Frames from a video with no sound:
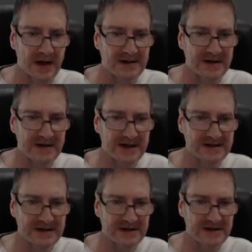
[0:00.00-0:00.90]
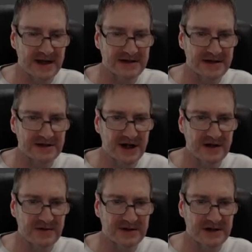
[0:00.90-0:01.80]
Okay, so that's that's the
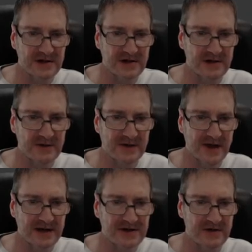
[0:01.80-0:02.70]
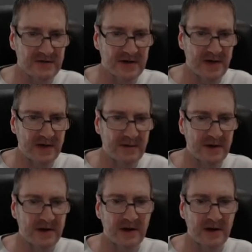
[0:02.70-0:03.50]
checkered material with that U V map.